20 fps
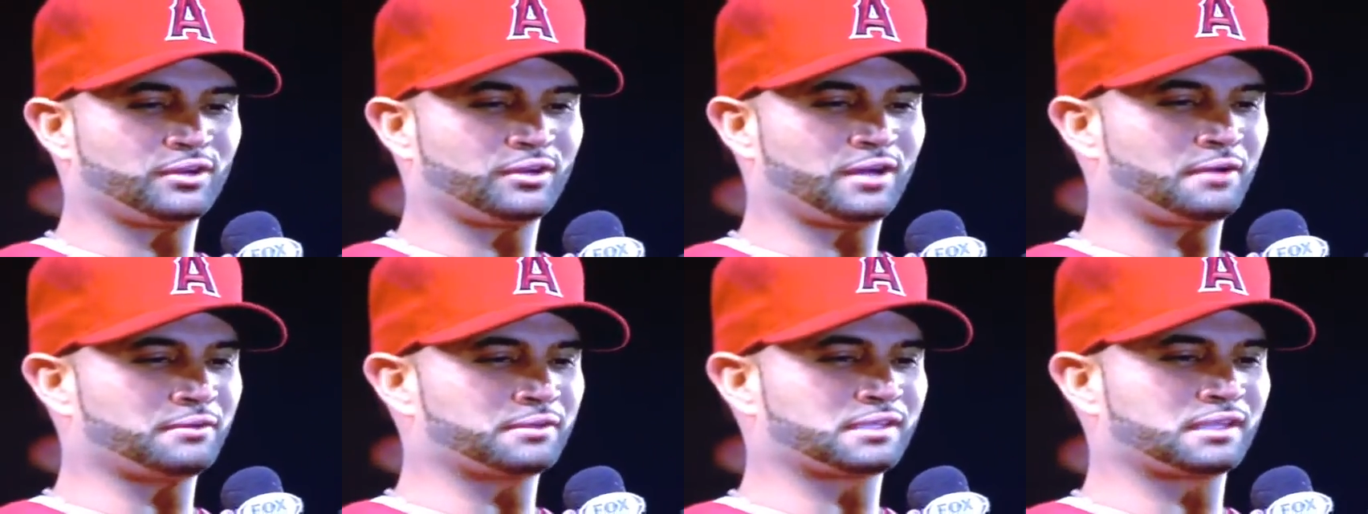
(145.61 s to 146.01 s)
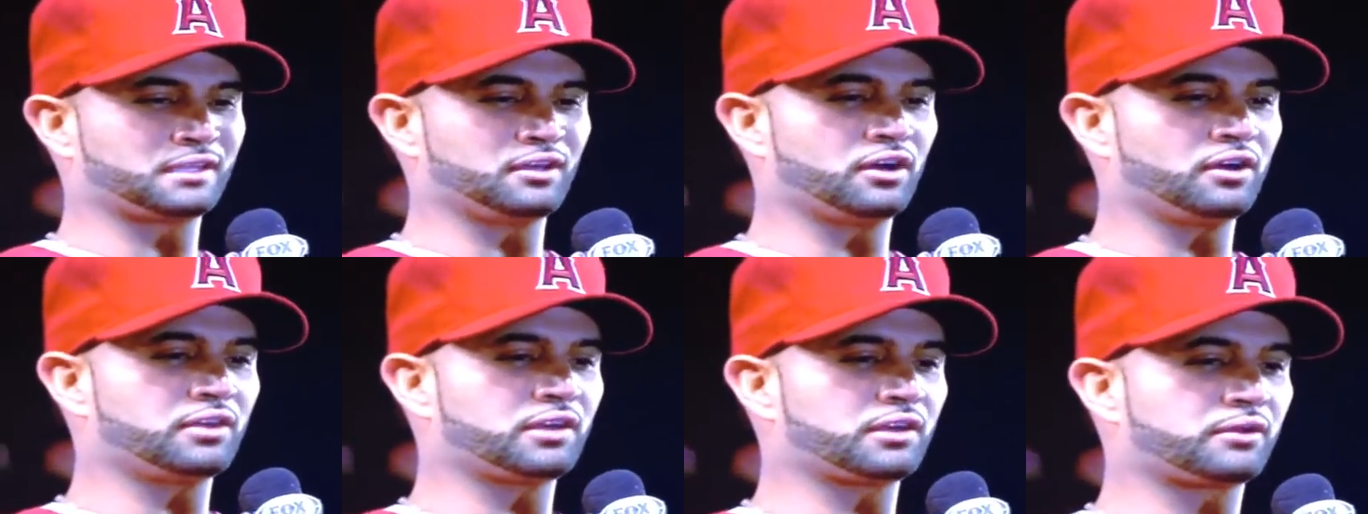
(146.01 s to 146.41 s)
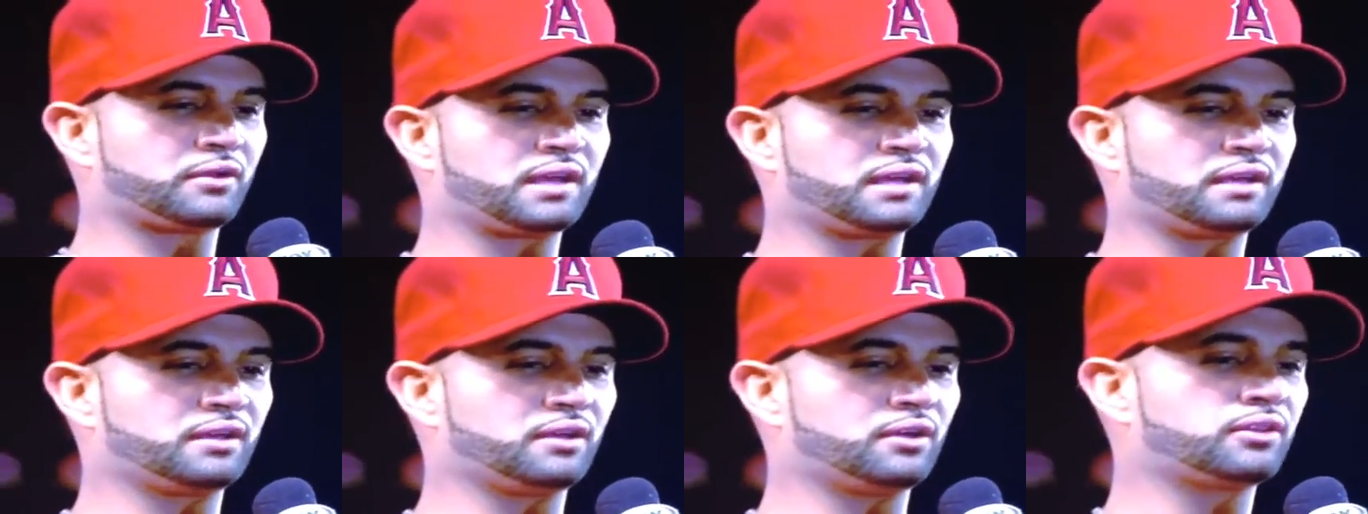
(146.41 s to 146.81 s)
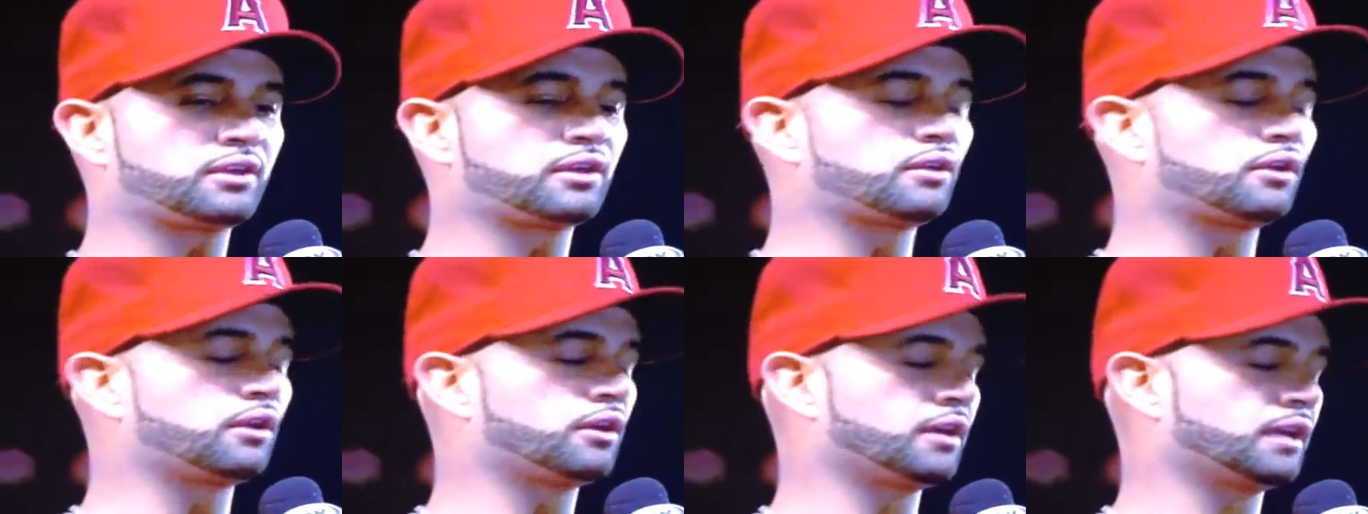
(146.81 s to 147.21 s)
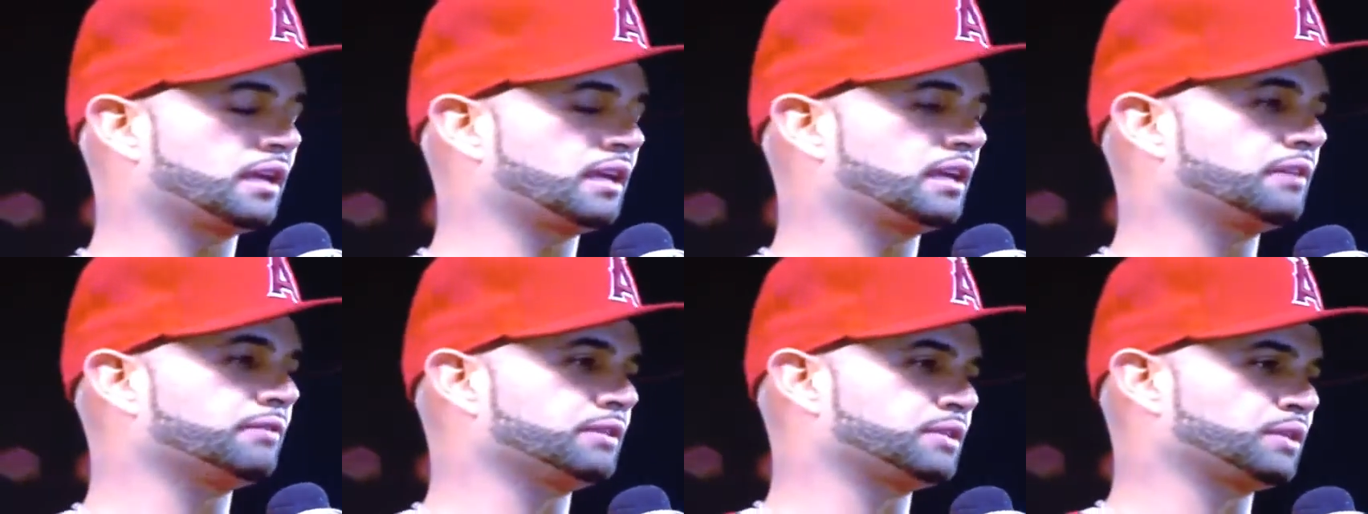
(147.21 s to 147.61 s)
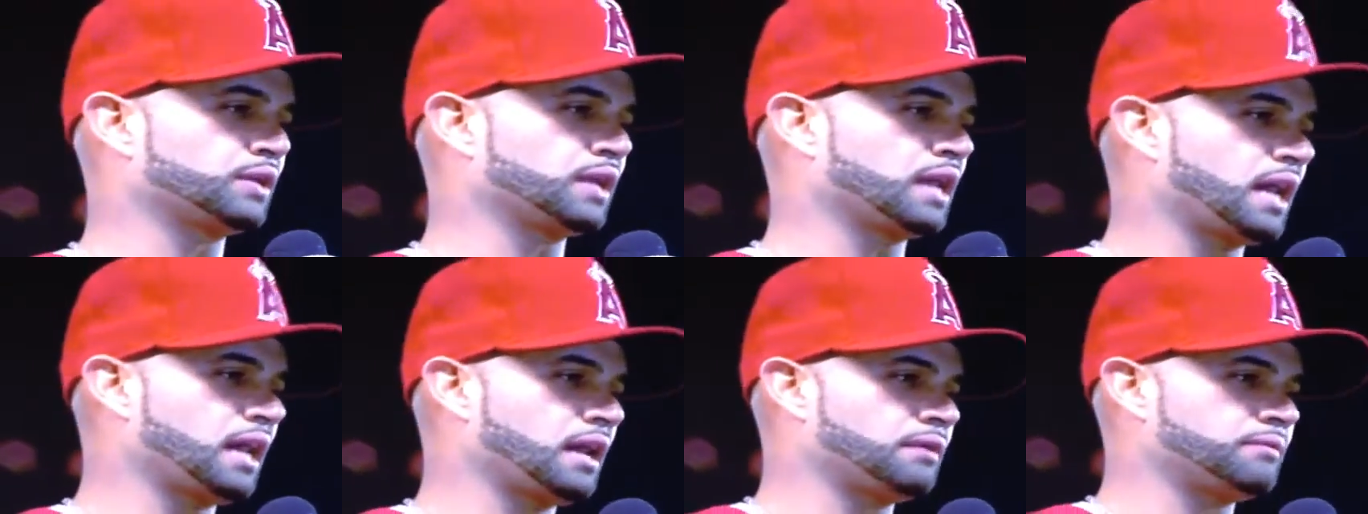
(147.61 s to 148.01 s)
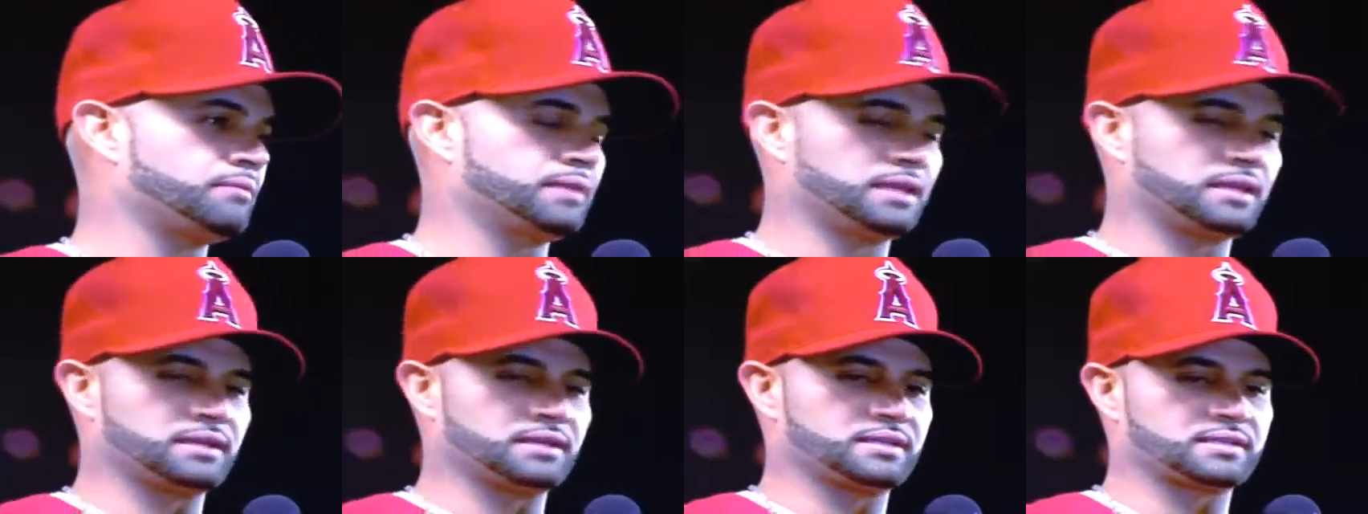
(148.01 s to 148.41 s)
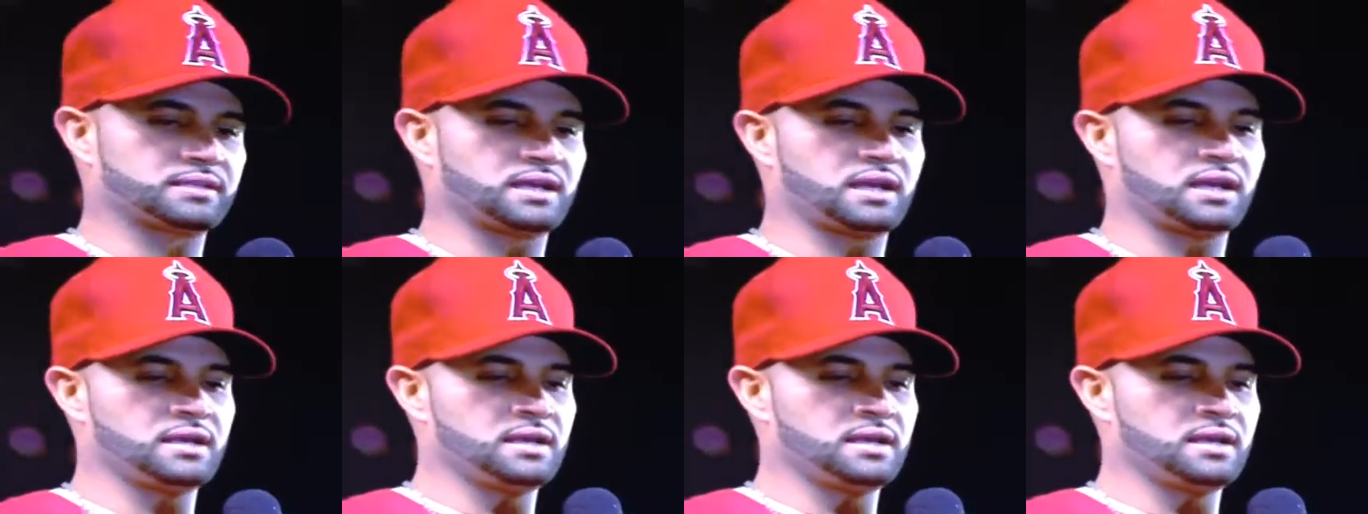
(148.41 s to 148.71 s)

obviously all the credit and all the glory I give it to God, because